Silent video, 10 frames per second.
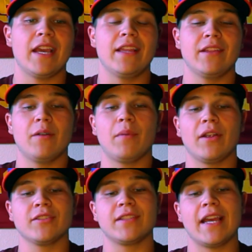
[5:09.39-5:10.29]
and the
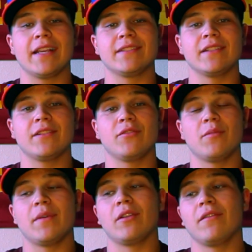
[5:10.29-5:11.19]
umpires exit through the
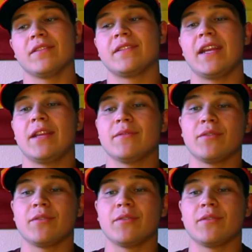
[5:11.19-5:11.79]
middle of the stadium.